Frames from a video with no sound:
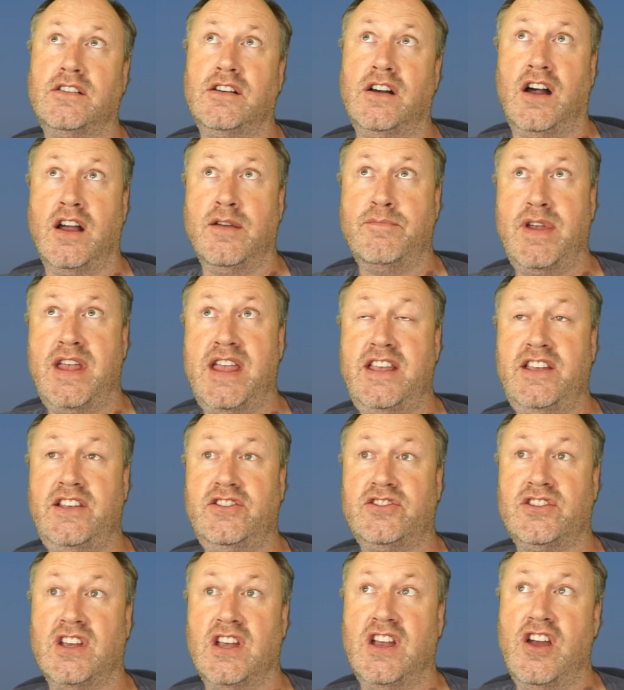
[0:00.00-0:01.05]

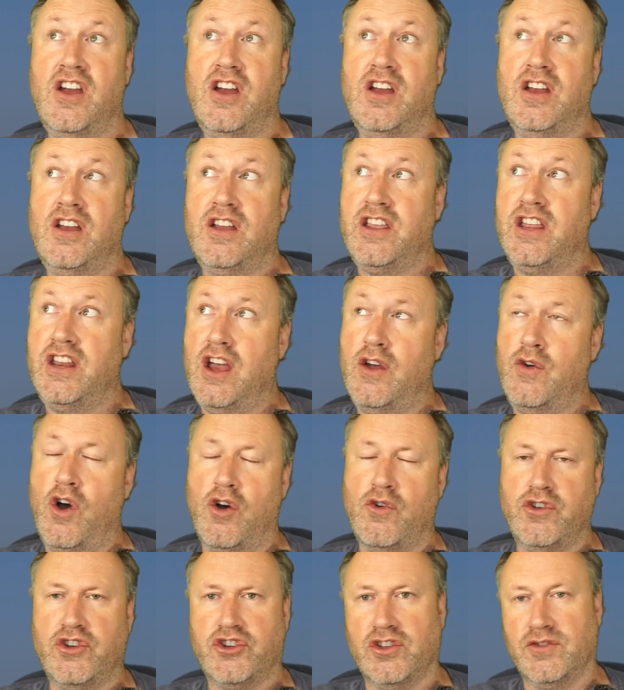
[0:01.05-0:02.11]
AAIBs, you know,
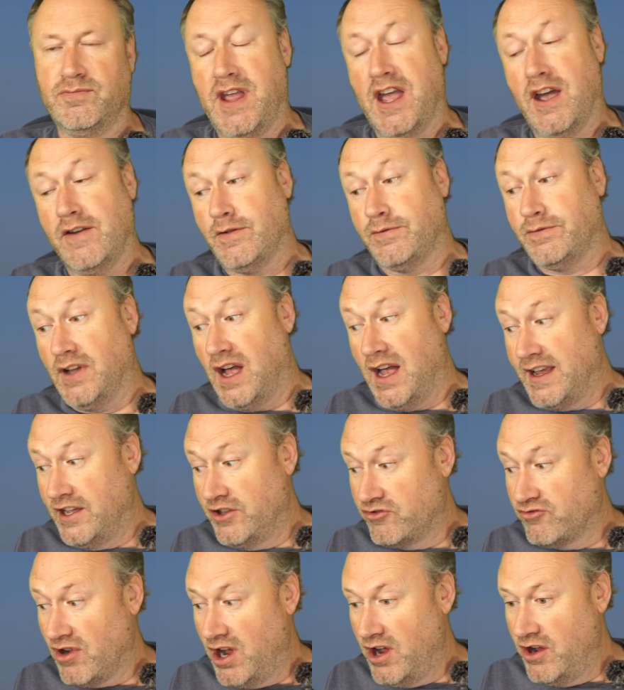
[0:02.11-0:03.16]
oh, you shouldn't be overflying a
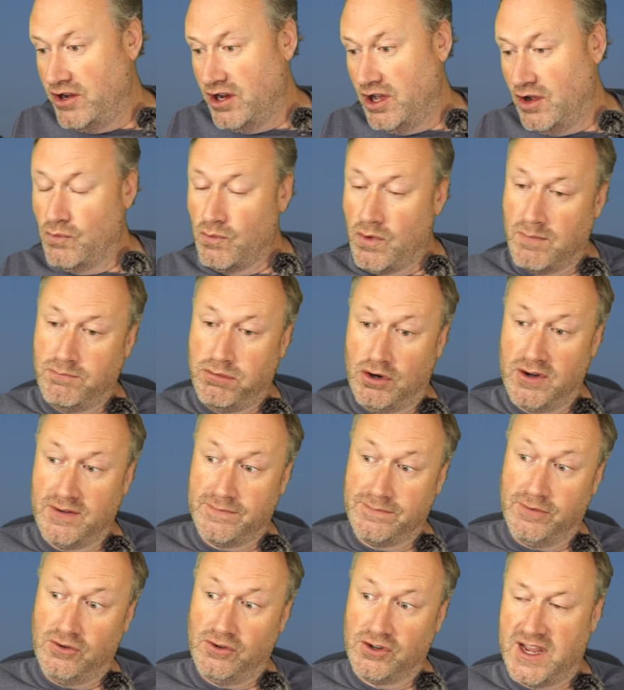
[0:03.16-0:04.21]
drone at
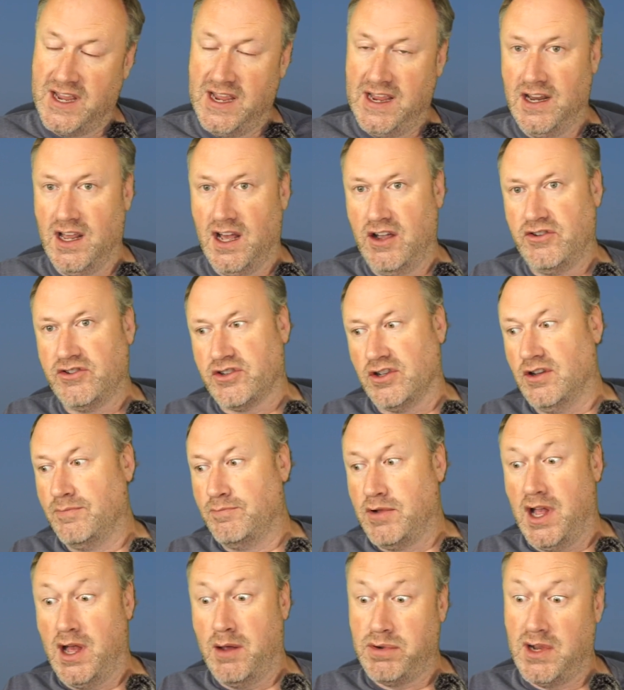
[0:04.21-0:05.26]
1.4 kilos or
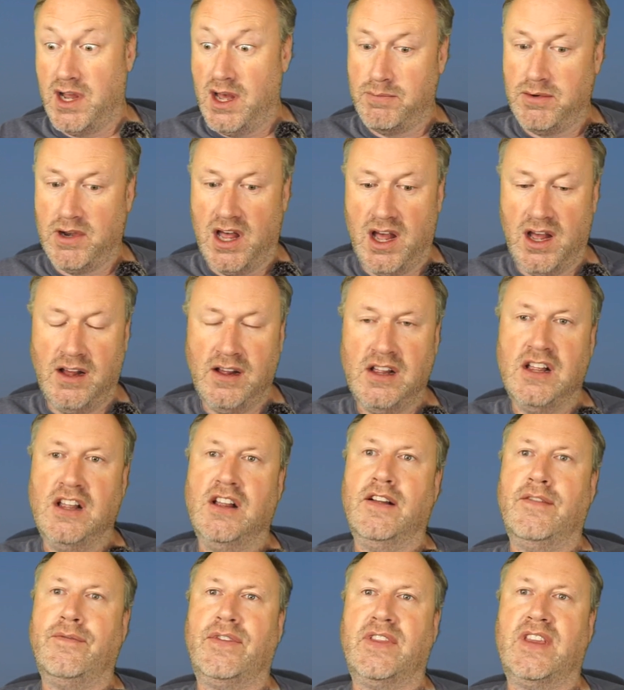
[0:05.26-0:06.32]
blah blah blah.
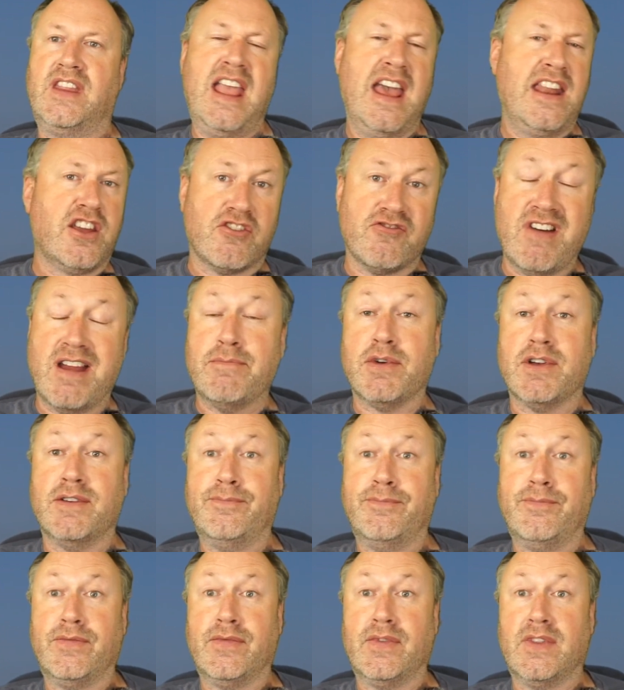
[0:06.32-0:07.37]
Get a grip.
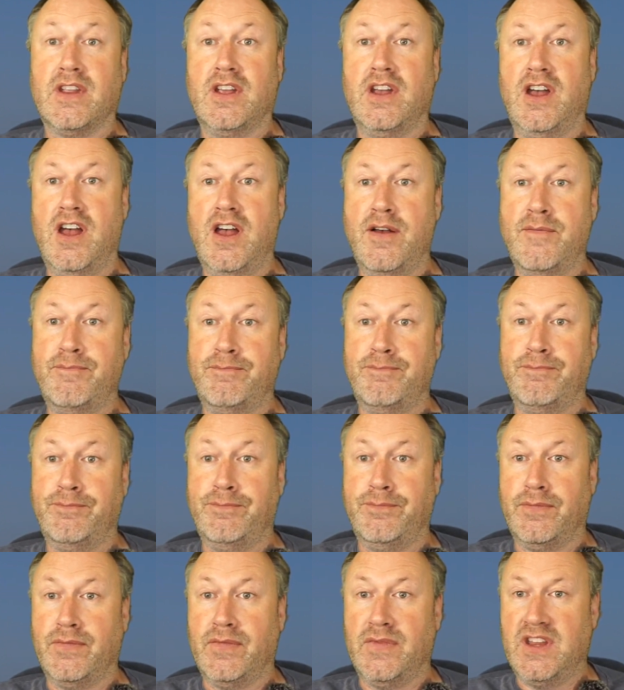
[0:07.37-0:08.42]
You
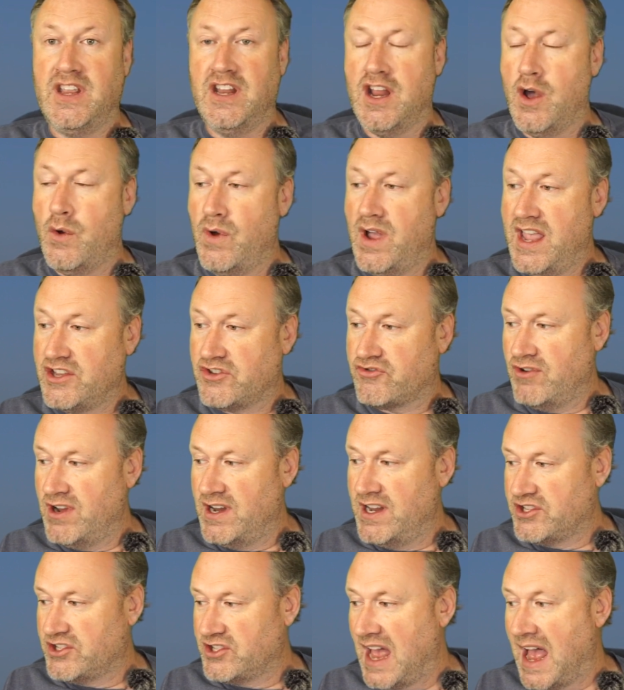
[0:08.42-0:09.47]
know, it's
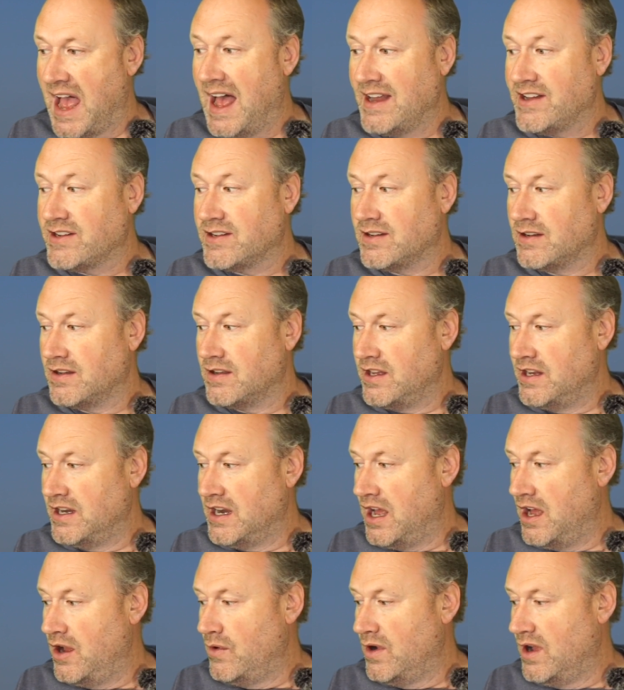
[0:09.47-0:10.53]
really sad, you
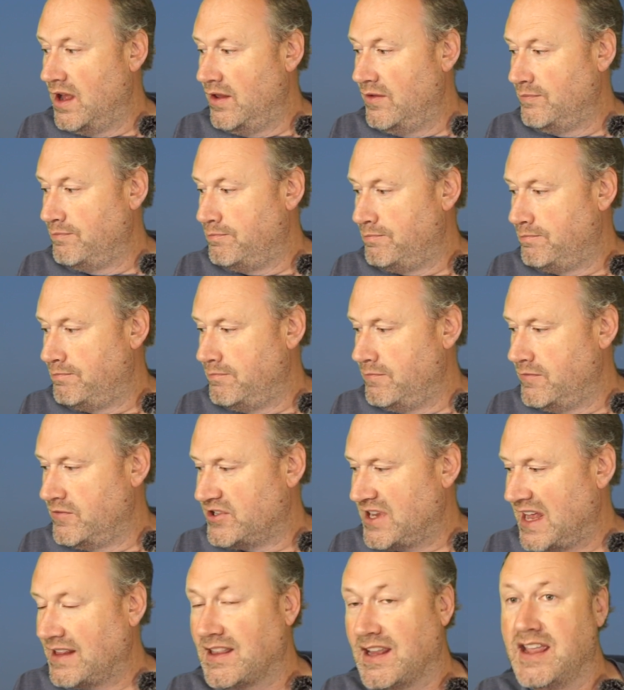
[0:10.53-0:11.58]
know, and
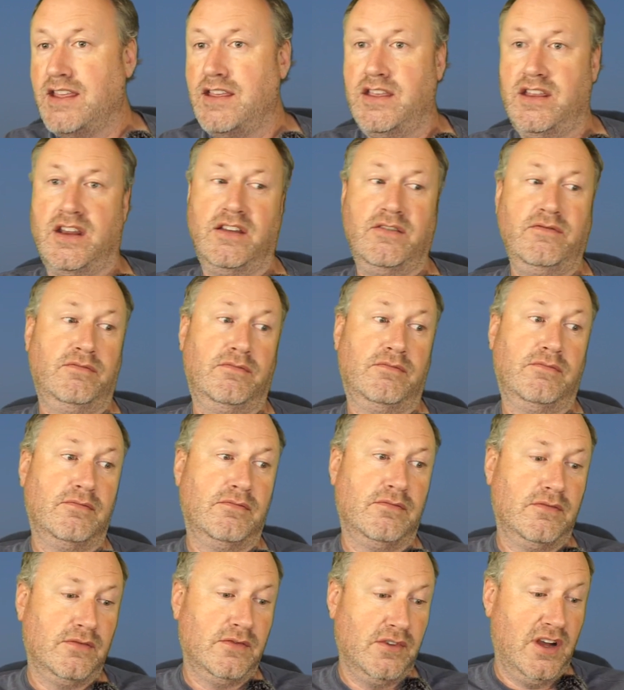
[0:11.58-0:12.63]
sadly, you know,
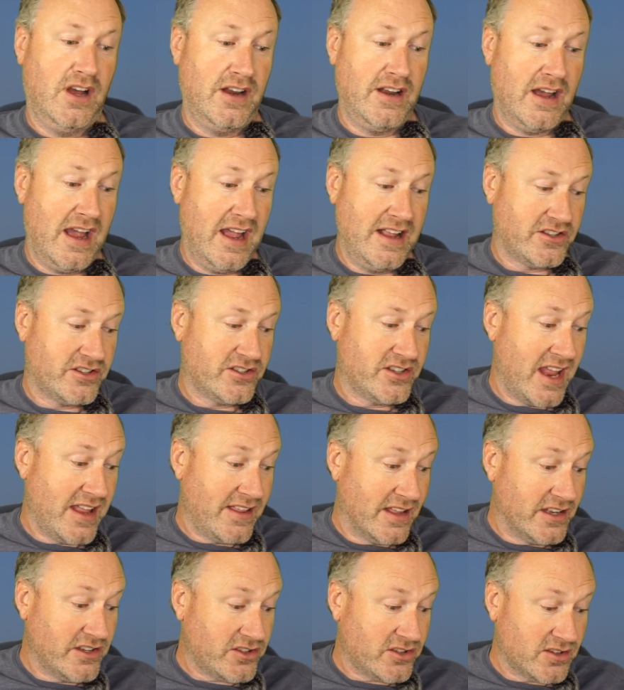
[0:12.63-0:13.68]
and I hate to say
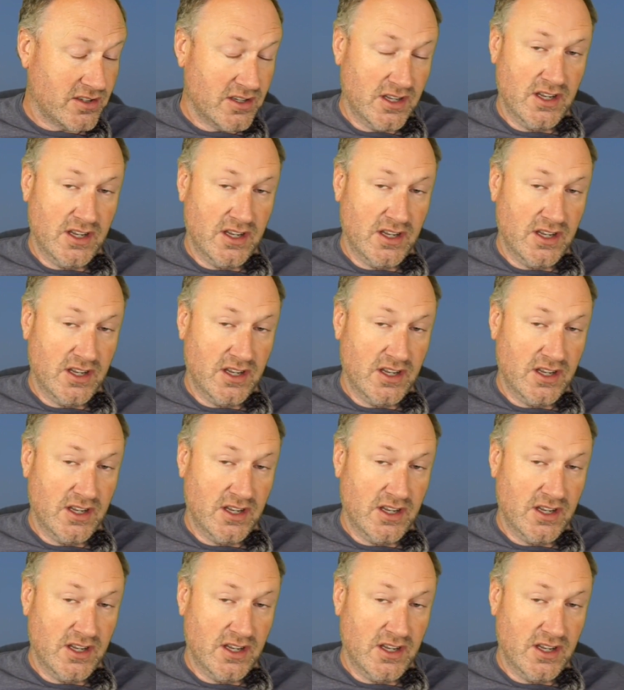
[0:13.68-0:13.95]
this,